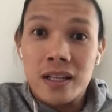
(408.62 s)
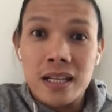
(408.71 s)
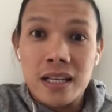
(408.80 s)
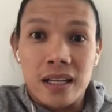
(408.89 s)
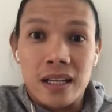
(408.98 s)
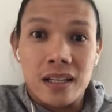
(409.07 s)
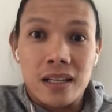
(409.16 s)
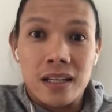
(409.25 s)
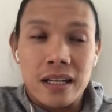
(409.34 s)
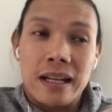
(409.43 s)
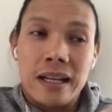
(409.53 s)
this end?
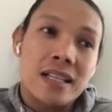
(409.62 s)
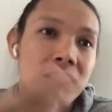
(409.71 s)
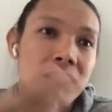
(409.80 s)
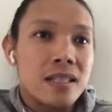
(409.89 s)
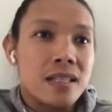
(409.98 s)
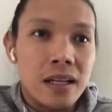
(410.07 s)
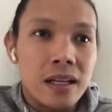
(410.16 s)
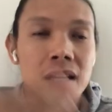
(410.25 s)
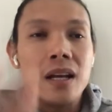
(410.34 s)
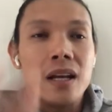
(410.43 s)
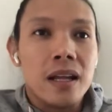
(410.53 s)
And that's just
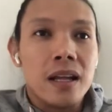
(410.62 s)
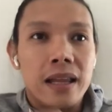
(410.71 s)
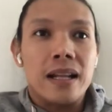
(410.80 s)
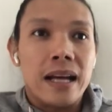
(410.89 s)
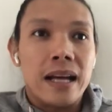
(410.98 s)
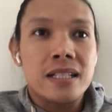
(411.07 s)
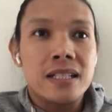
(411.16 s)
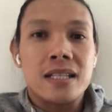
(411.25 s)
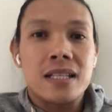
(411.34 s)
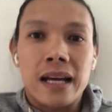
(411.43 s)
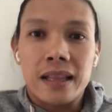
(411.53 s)

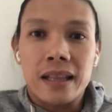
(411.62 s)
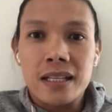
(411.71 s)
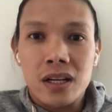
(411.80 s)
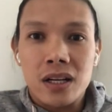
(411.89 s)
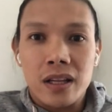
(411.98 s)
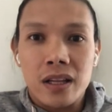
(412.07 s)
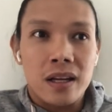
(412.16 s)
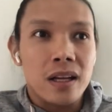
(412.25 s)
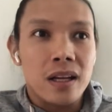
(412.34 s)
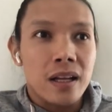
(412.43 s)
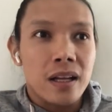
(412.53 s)
like these are
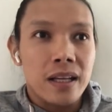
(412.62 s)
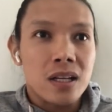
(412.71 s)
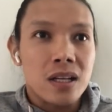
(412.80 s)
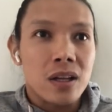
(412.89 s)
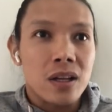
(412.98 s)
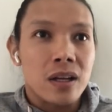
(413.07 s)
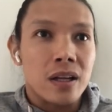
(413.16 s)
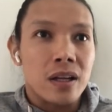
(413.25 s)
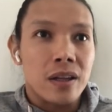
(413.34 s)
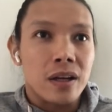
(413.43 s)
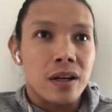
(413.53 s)

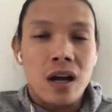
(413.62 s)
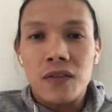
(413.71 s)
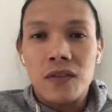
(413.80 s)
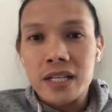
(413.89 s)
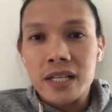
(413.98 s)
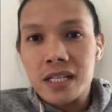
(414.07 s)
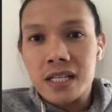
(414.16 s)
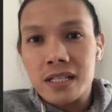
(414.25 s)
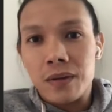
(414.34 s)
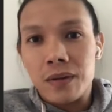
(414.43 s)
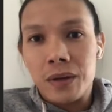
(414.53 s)
the
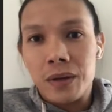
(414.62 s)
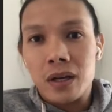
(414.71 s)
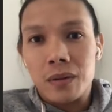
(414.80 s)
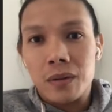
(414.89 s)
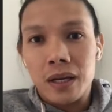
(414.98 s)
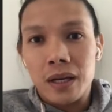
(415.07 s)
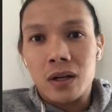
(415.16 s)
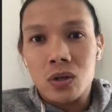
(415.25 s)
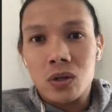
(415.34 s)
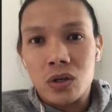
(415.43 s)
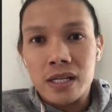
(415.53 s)
conversations that me and
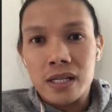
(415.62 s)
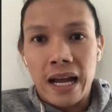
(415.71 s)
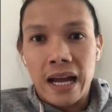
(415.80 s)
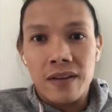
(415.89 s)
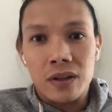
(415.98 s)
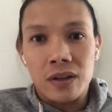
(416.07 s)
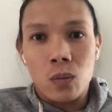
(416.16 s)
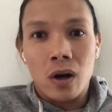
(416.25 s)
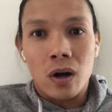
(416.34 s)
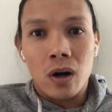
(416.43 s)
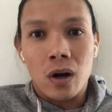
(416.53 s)
Coach Chris have in the
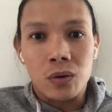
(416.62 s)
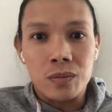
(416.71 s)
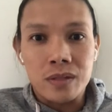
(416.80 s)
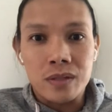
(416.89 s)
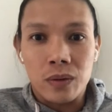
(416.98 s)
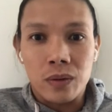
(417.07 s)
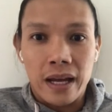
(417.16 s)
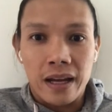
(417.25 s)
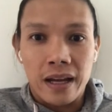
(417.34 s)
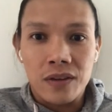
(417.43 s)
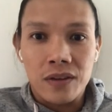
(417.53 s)
war rooms that we
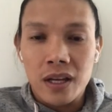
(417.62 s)
have,